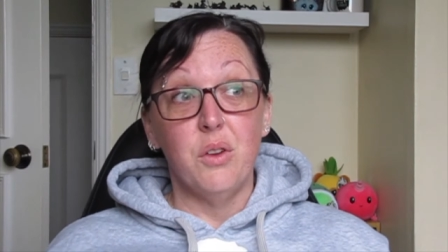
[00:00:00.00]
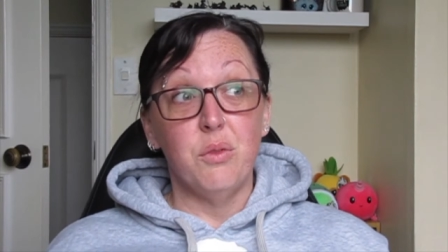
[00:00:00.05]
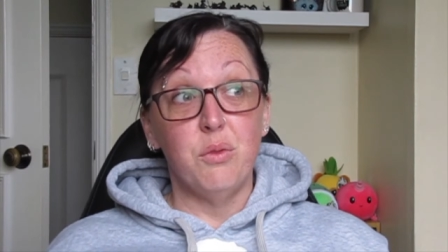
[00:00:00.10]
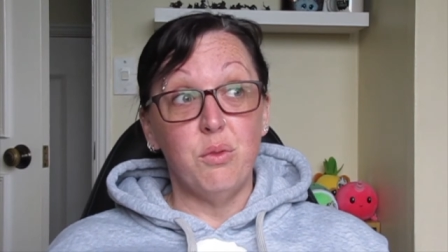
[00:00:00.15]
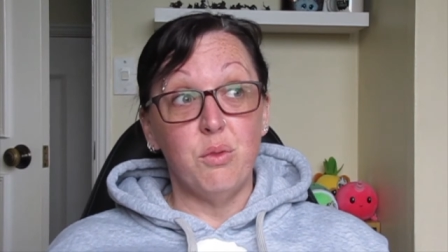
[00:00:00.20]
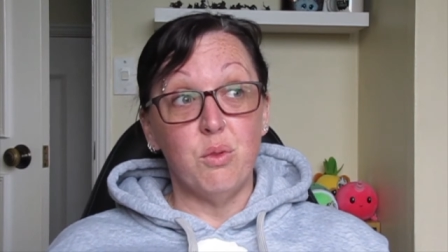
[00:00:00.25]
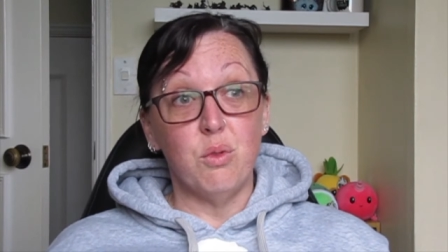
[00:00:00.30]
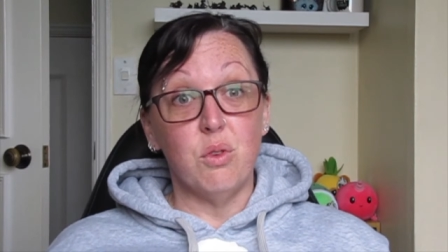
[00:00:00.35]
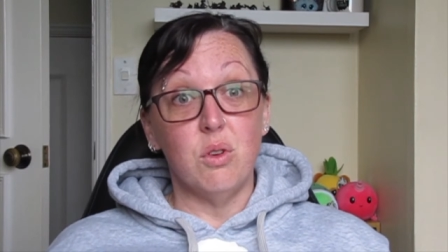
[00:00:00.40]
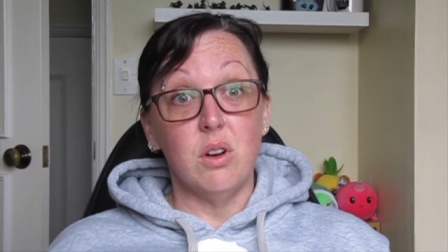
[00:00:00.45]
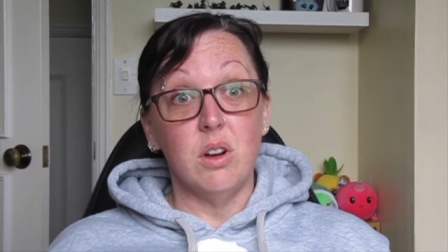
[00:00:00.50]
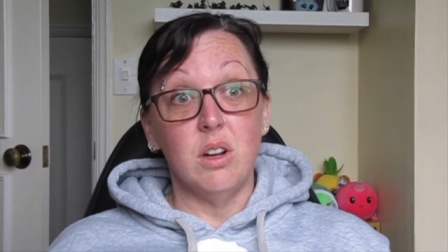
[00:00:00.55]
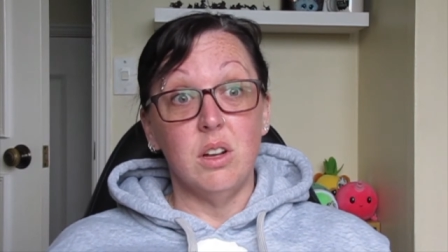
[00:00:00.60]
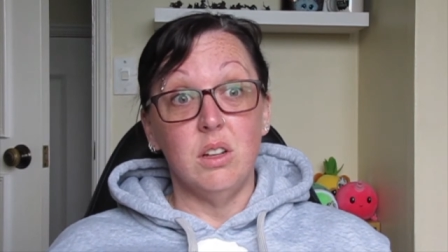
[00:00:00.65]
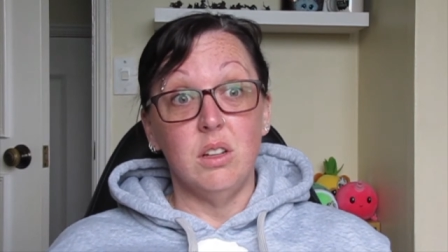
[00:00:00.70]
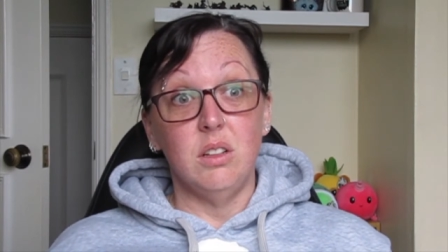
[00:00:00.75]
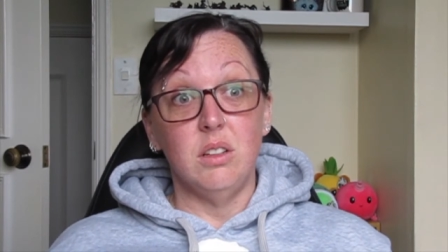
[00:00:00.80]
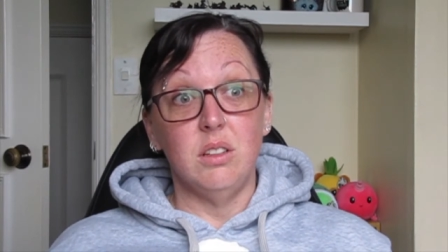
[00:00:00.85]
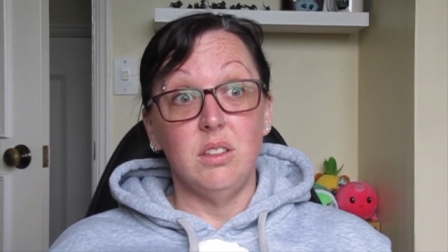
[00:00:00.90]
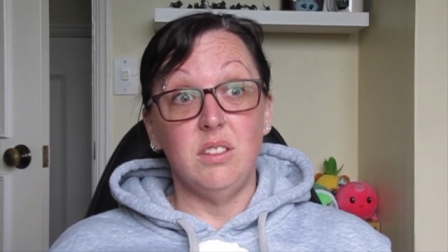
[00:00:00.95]

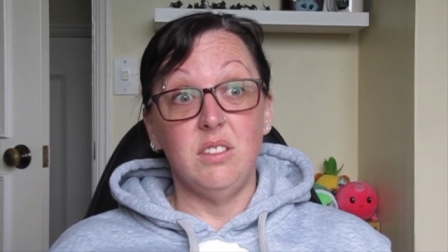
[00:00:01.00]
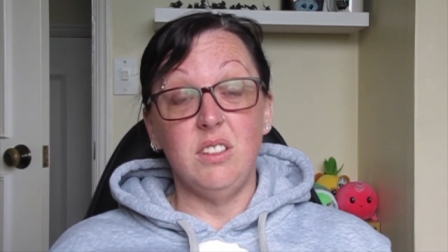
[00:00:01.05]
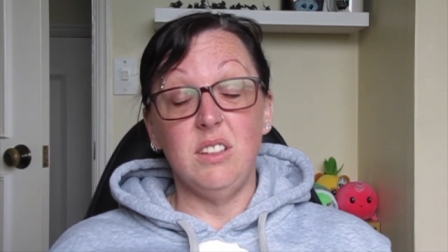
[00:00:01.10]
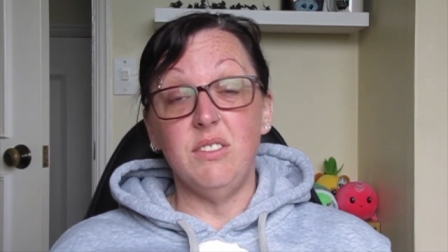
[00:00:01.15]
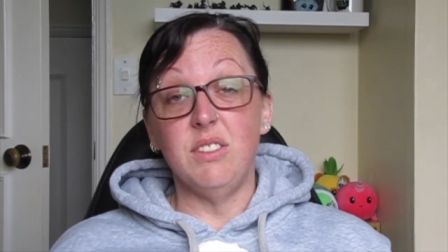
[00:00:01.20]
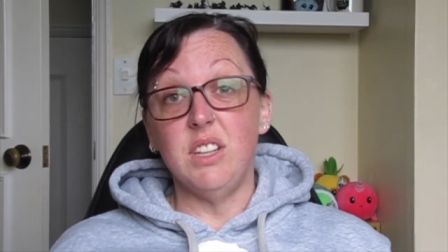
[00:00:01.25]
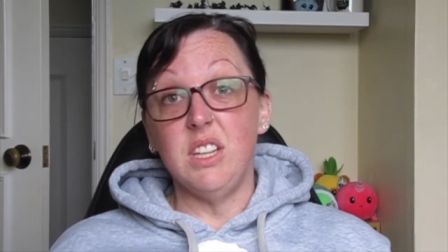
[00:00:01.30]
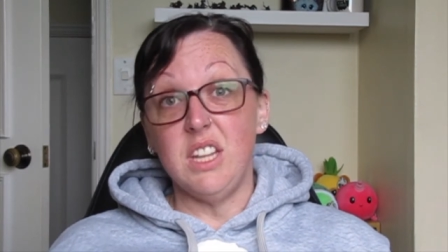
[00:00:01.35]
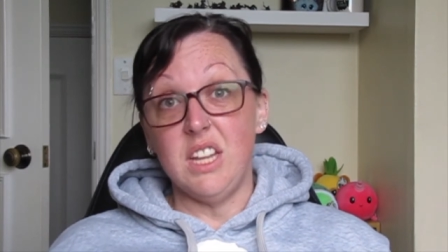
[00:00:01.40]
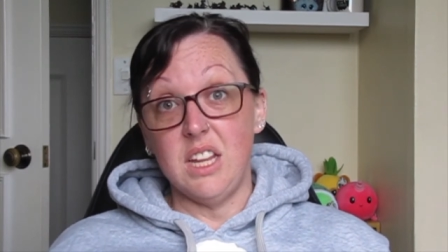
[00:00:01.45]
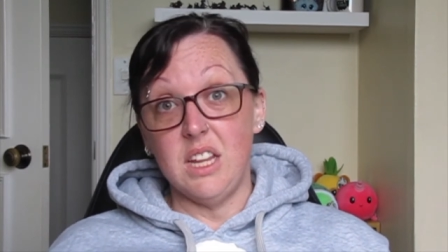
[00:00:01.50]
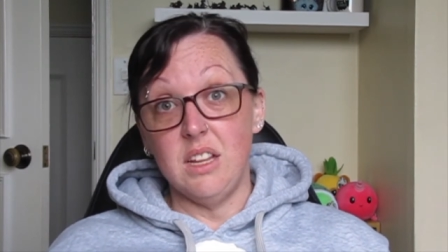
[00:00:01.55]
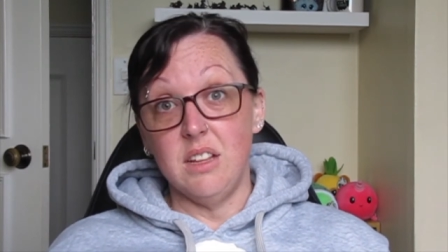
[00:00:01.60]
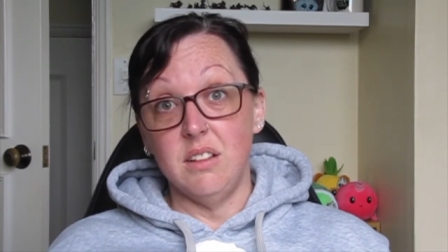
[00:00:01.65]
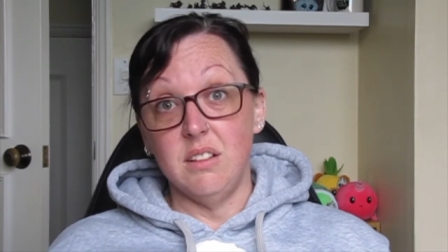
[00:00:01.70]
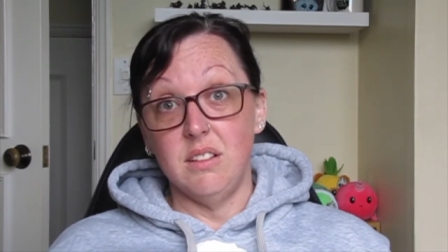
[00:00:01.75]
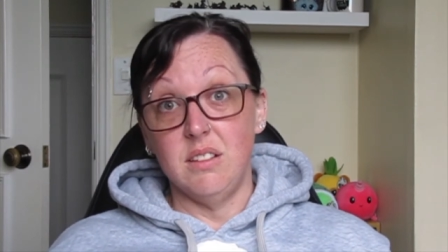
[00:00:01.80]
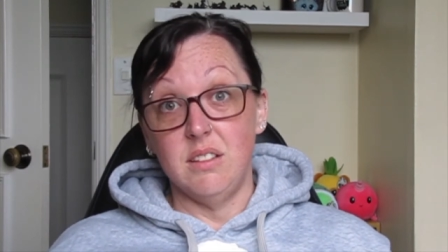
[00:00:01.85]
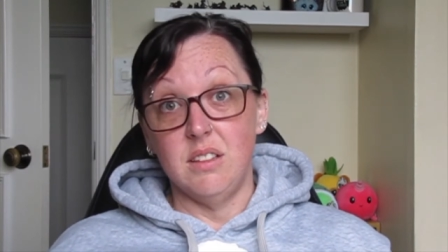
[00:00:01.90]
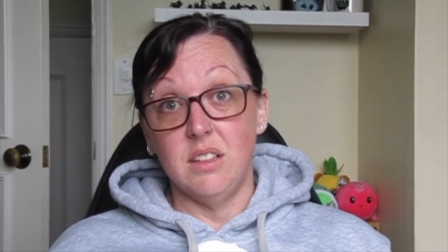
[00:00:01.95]
for seven
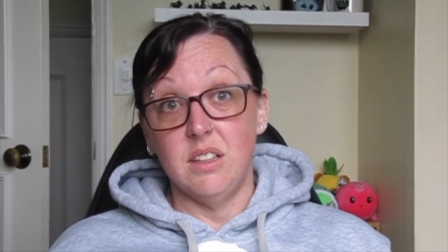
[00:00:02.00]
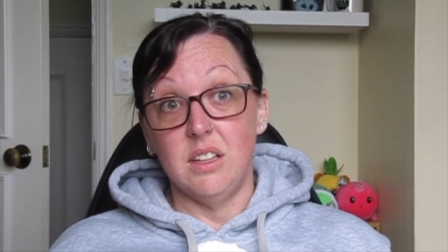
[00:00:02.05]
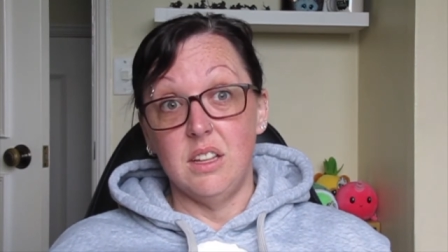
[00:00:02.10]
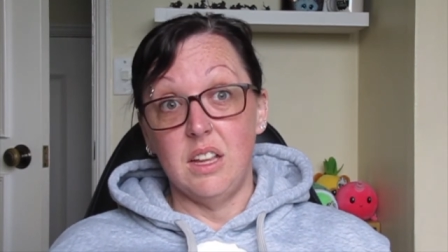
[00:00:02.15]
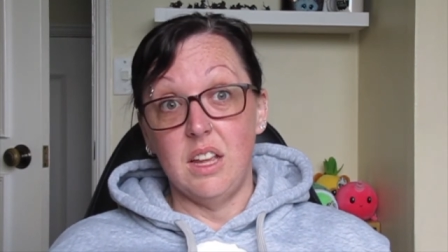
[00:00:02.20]
years.